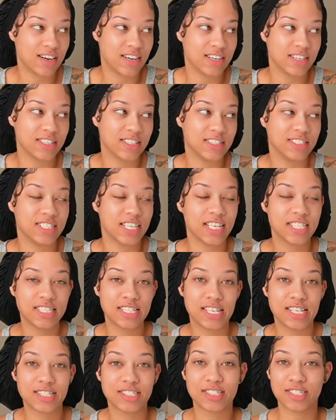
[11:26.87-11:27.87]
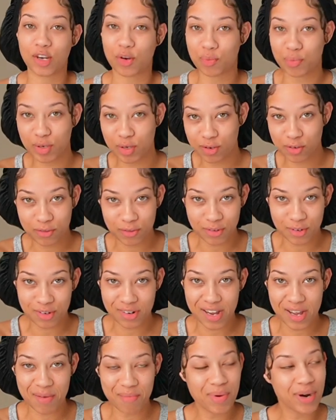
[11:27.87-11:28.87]
Uh, Jesse is so
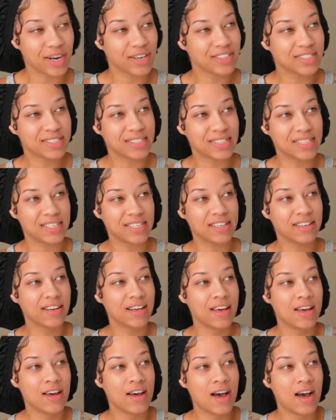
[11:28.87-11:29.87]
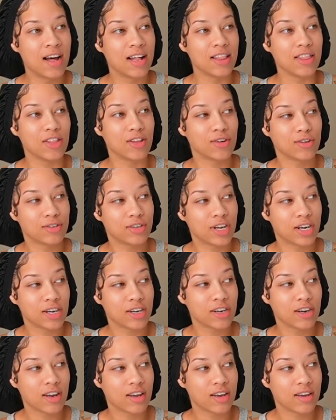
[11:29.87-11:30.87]
beautiful in person. Lil
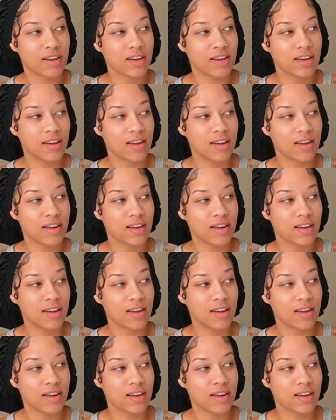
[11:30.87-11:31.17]
Durk